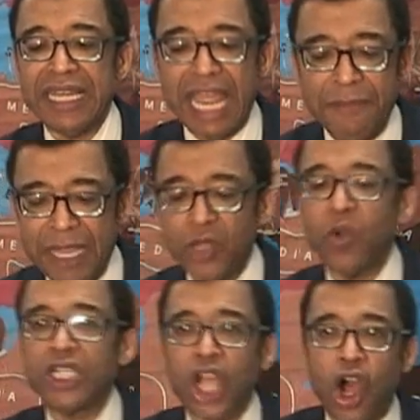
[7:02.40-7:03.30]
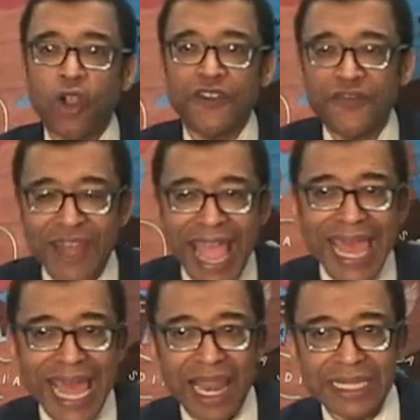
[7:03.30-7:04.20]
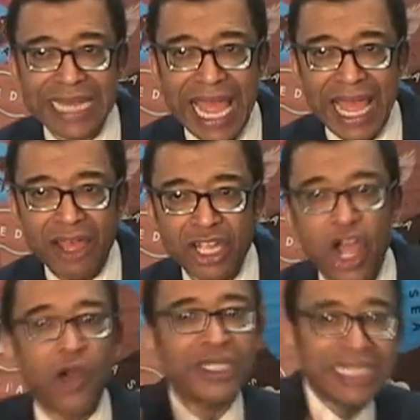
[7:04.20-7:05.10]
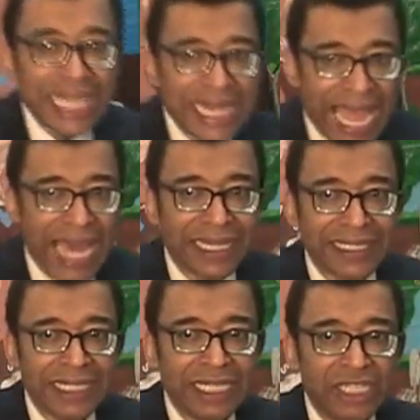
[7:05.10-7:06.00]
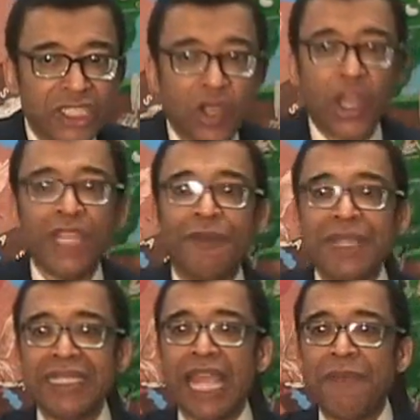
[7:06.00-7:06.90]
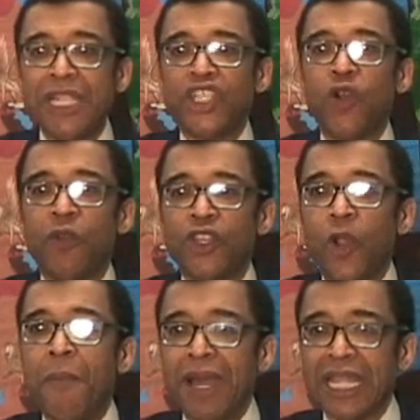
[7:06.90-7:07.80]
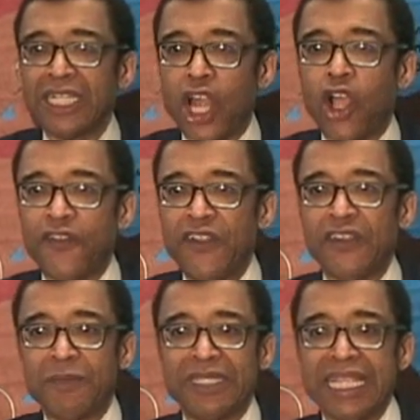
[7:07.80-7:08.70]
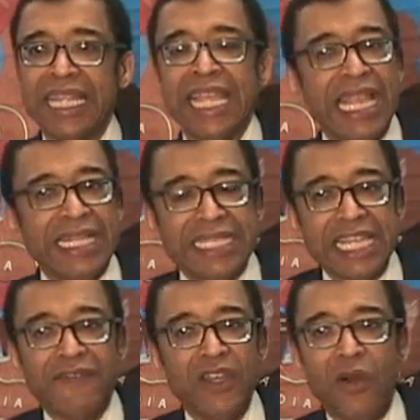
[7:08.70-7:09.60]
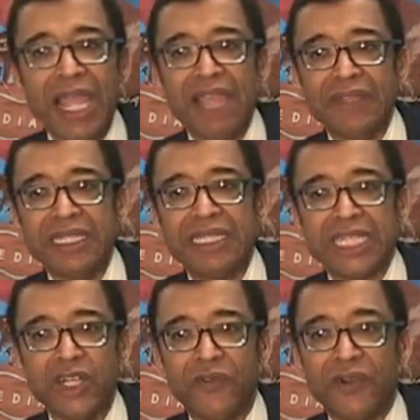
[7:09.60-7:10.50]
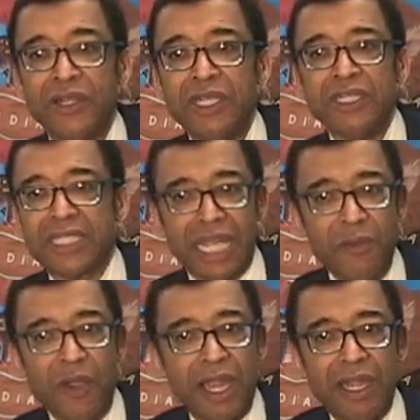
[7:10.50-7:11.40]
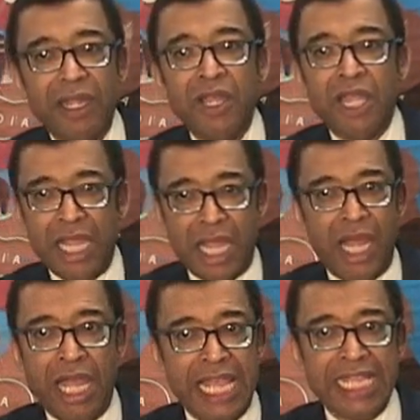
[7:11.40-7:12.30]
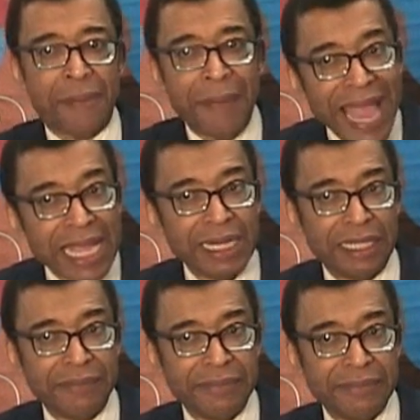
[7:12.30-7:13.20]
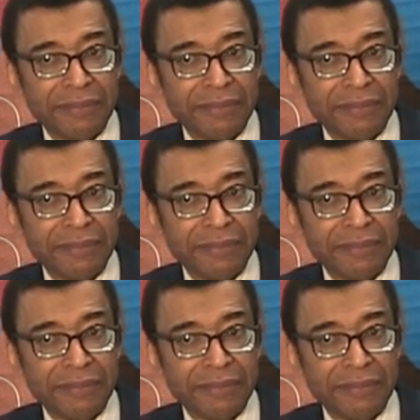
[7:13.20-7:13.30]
That means what costs $5 now costs $10. So that means your money has lost 50%. And see, if you don't have any silver somewhere as a backup,